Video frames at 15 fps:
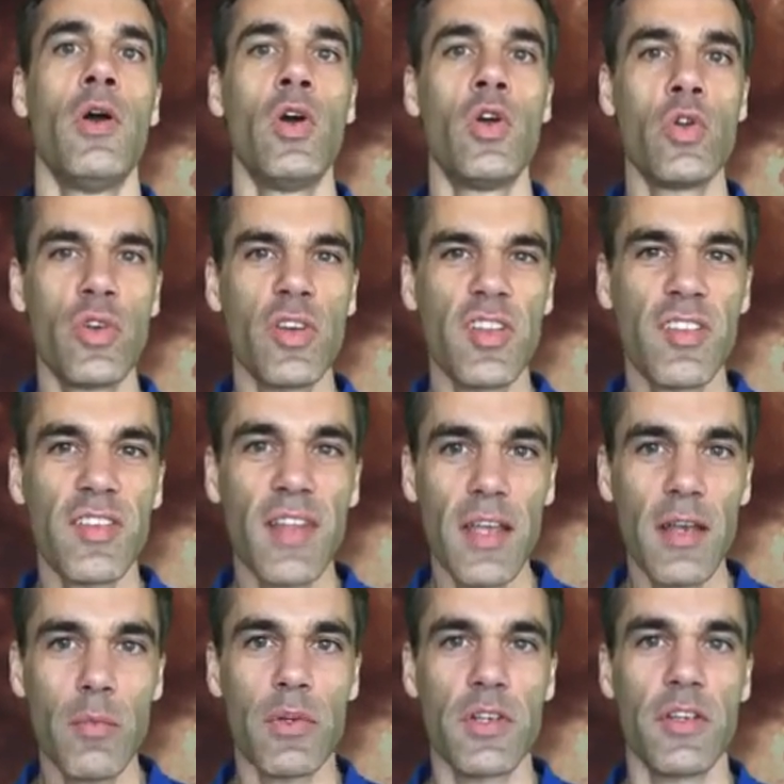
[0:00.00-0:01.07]
To
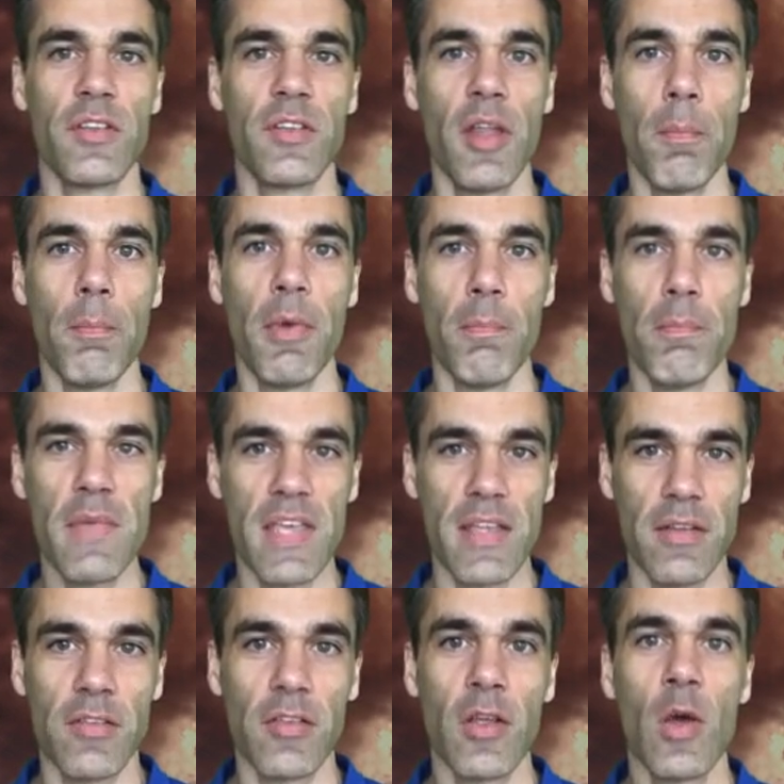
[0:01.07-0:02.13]
understand what this number
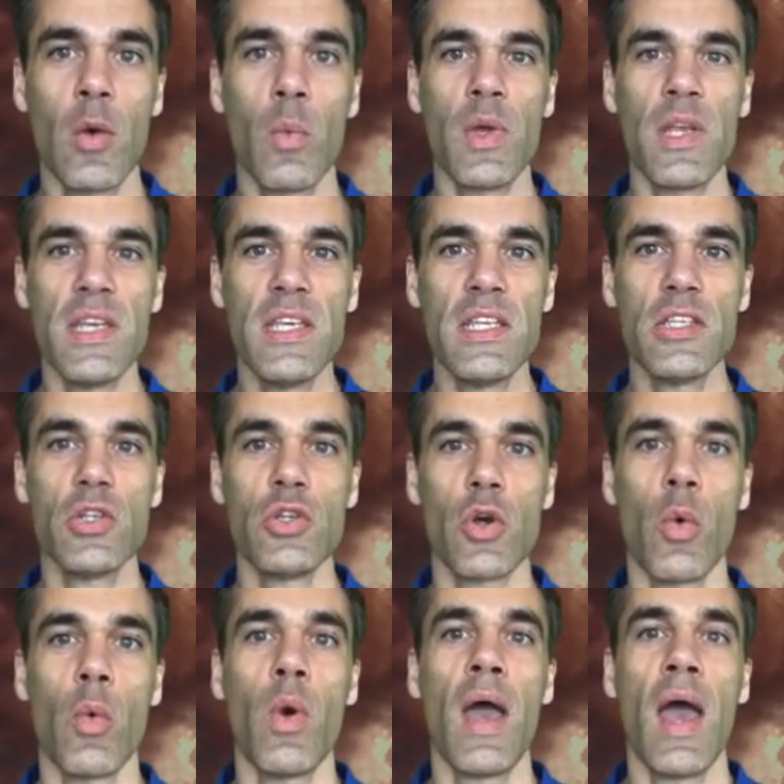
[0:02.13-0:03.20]
means, we need to
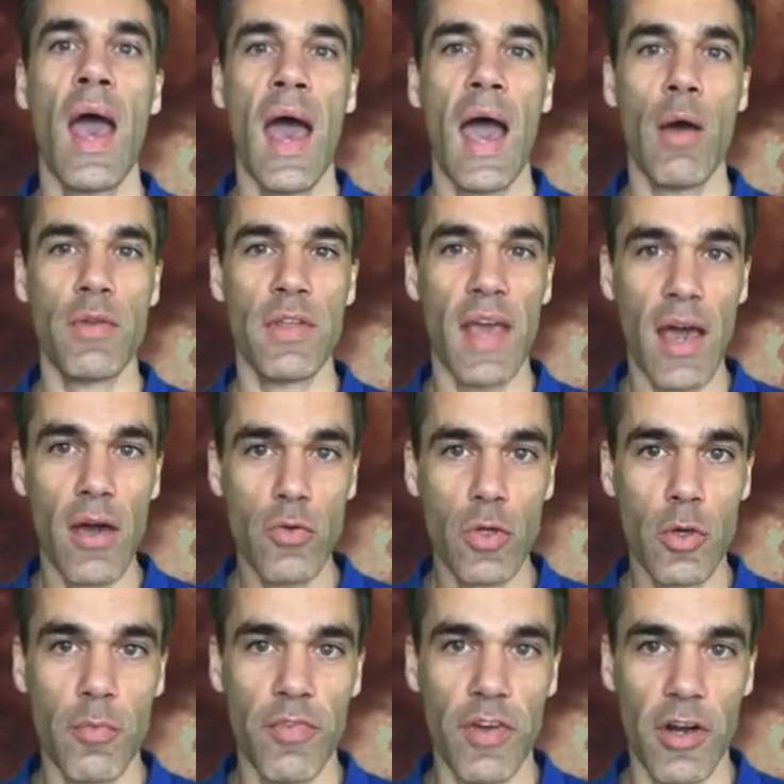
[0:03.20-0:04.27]
know how the
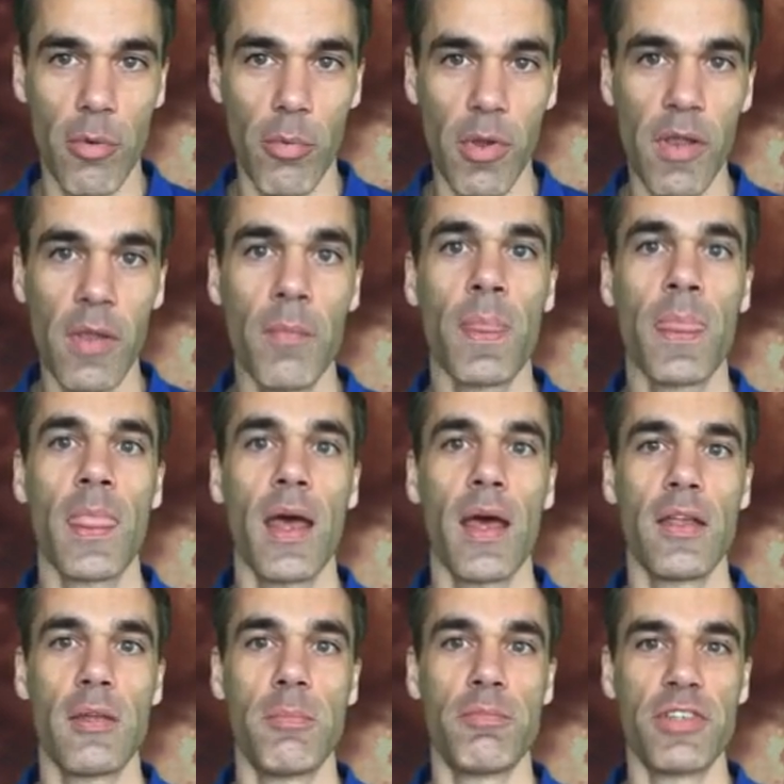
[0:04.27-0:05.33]
outcome variable and
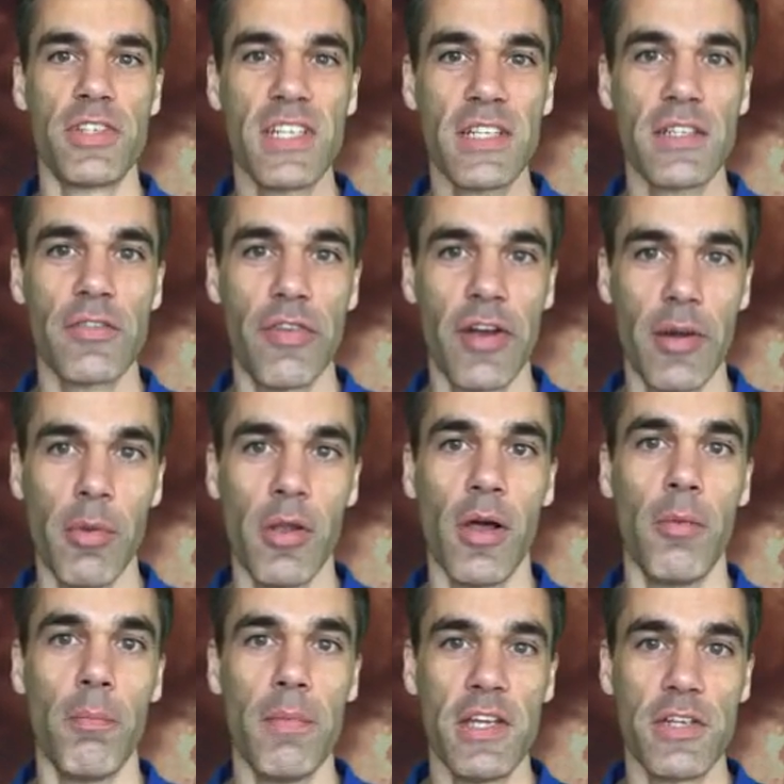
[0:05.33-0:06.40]
the predictor variable are
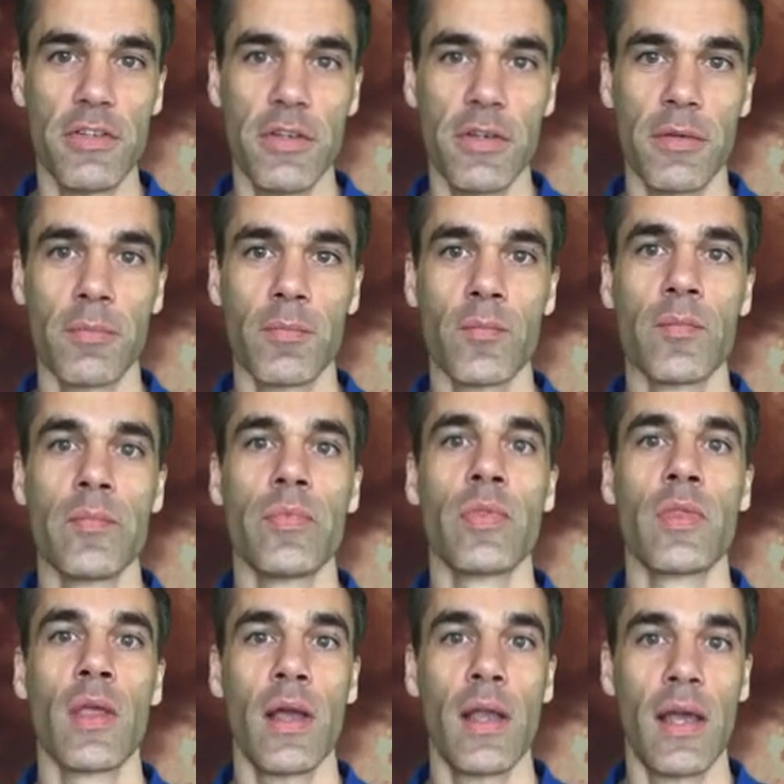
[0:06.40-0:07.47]
measured.
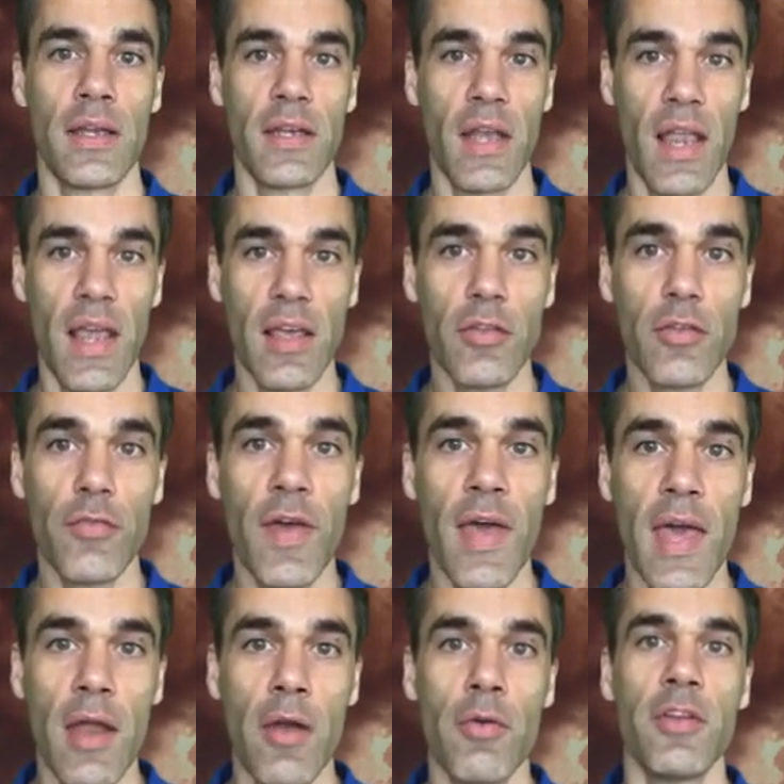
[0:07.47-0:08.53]
Like the length of
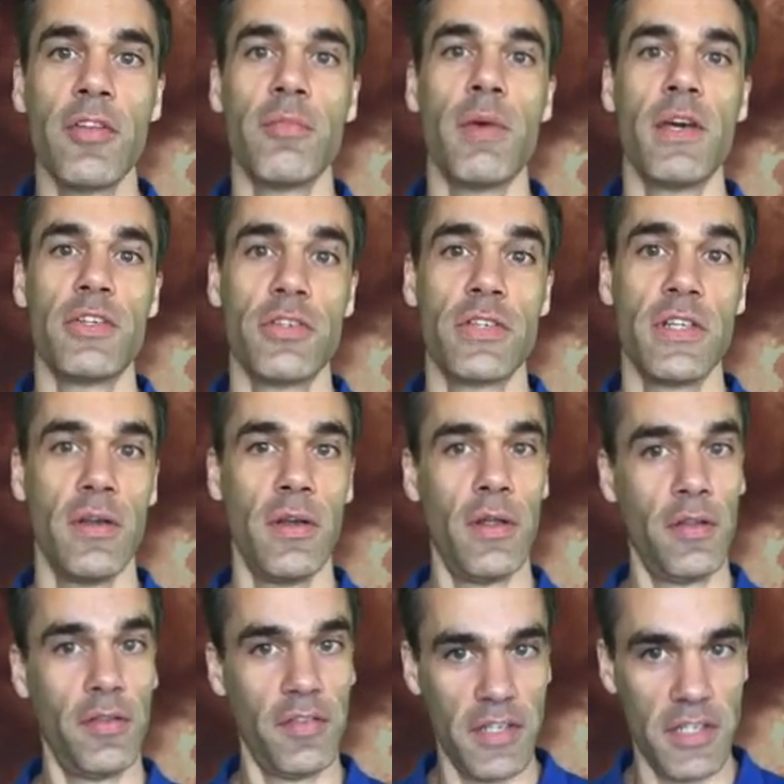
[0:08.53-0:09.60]
hair is measured in
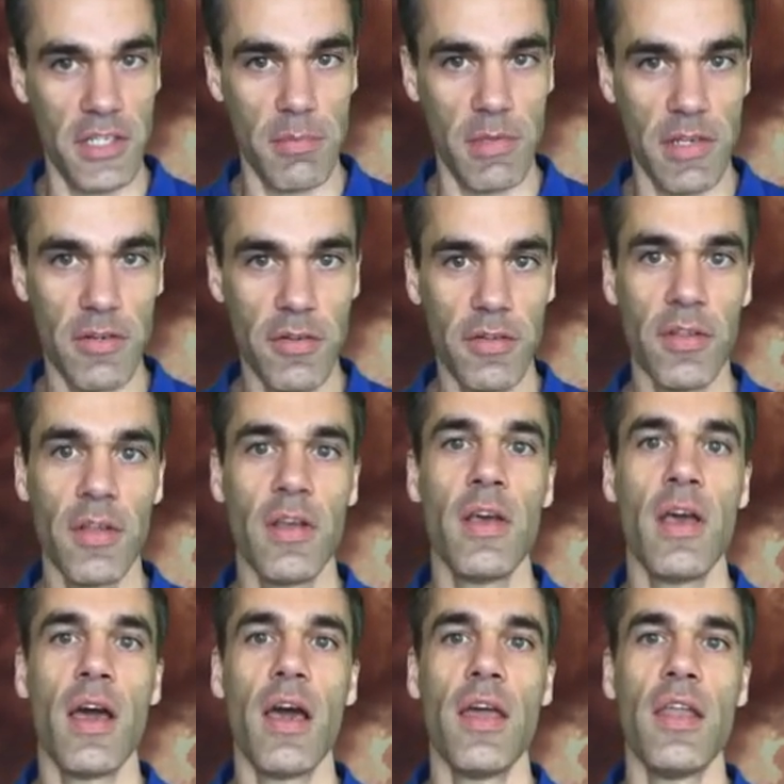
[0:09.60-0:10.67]
centimeters,
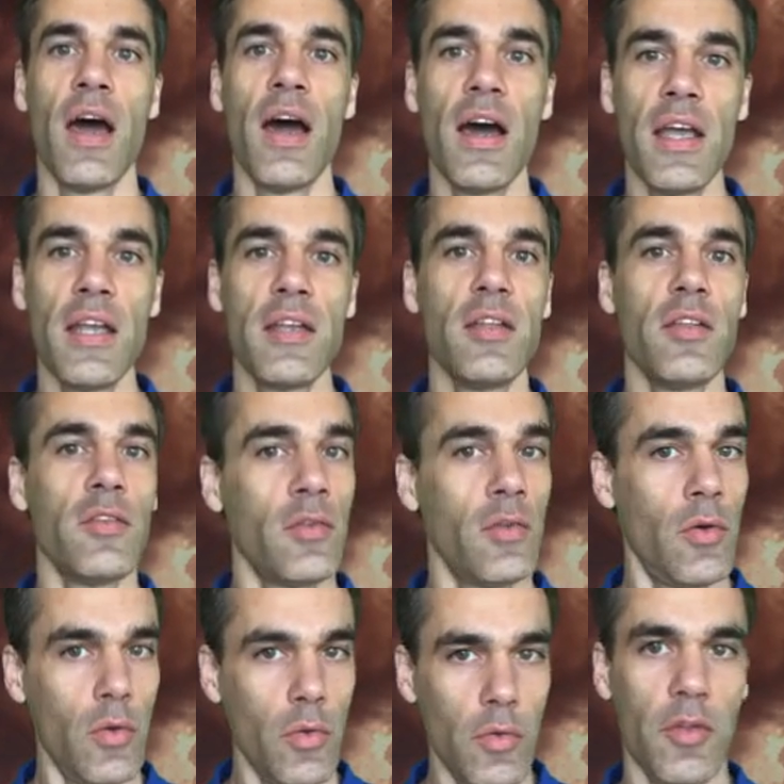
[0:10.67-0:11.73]
and height is
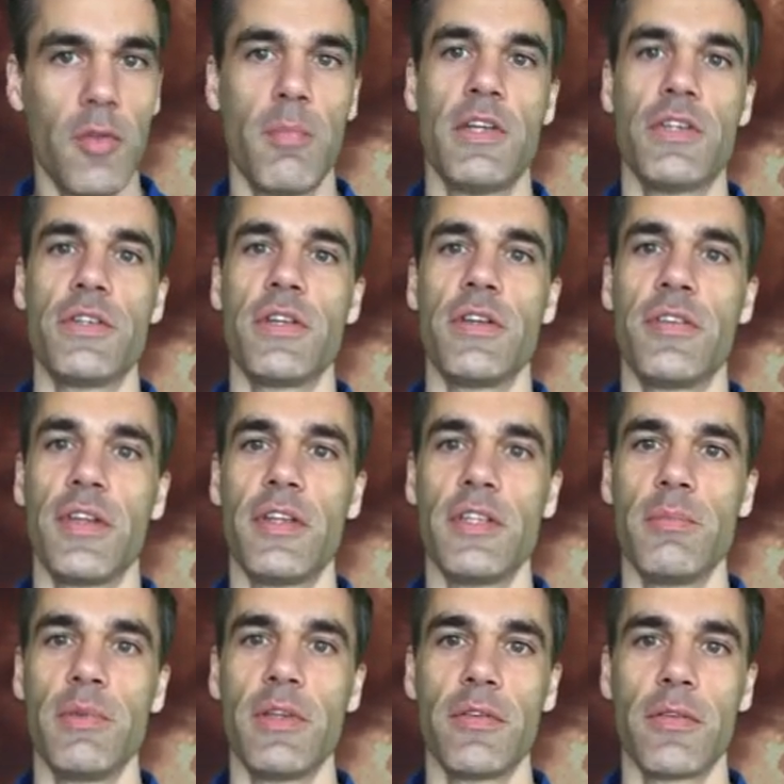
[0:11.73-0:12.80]
also measured in
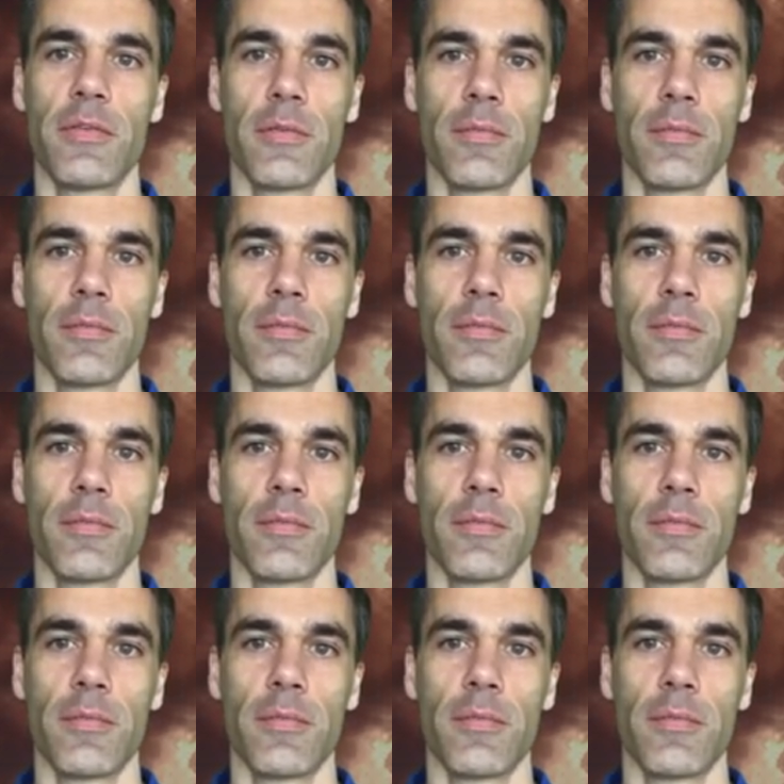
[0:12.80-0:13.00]
centimeters.